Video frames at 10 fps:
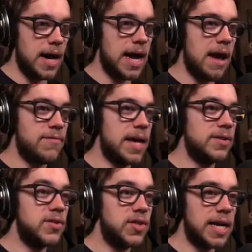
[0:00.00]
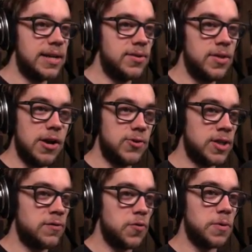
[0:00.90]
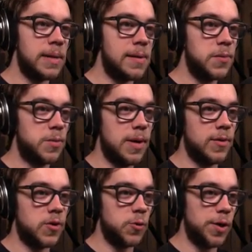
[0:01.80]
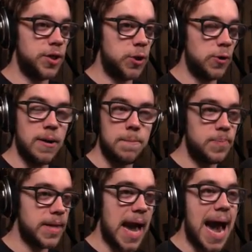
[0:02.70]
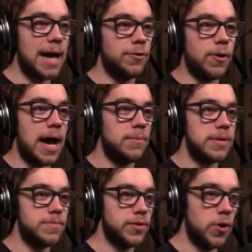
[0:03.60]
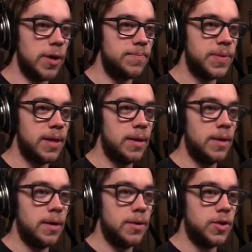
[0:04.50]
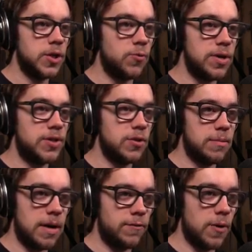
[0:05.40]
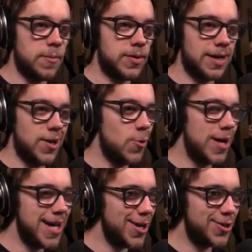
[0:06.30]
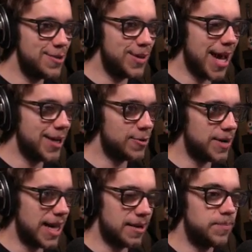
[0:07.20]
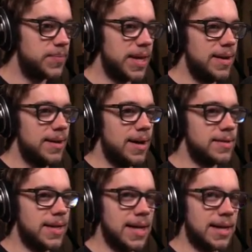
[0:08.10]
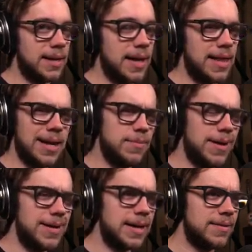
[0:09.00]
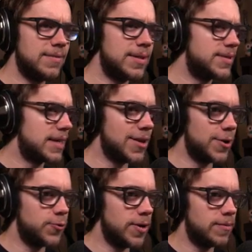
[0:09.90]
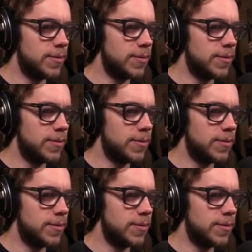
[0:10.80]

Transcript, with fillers: I have that setting there just for the memes to be able to switch to it. I don't know how people do it. Just recently, my friend was like, yo, what like DPI do you play on? I was like, I think I play on like 600.